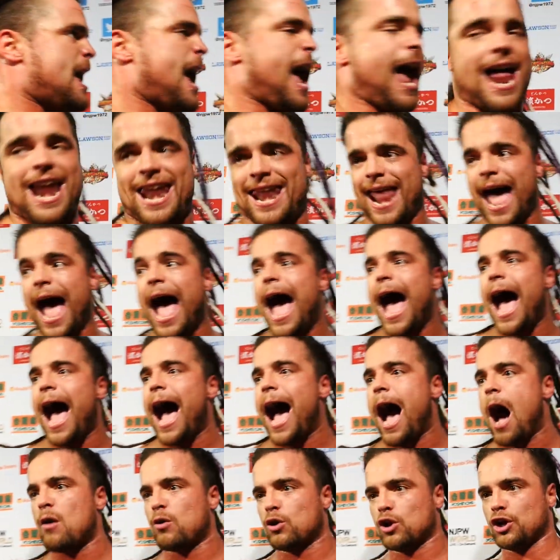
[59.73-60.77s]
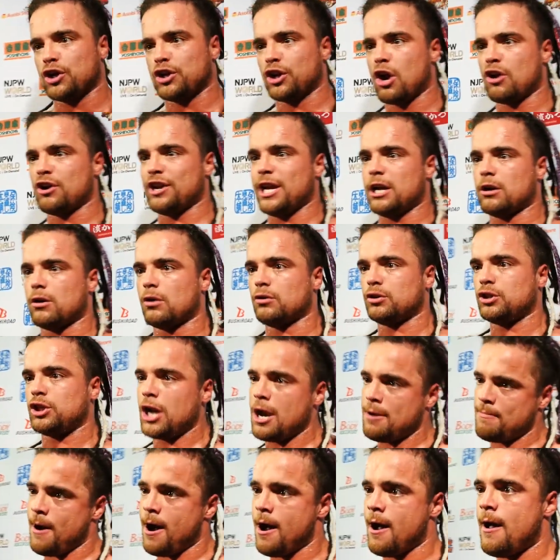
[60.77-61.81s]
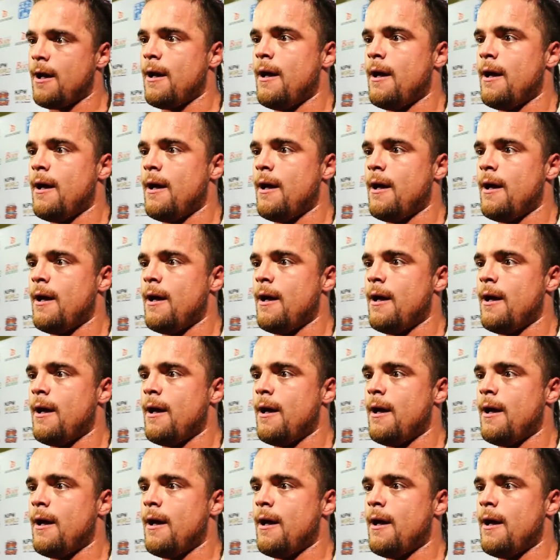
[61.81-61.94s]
And now we're looking on to Hiroshima.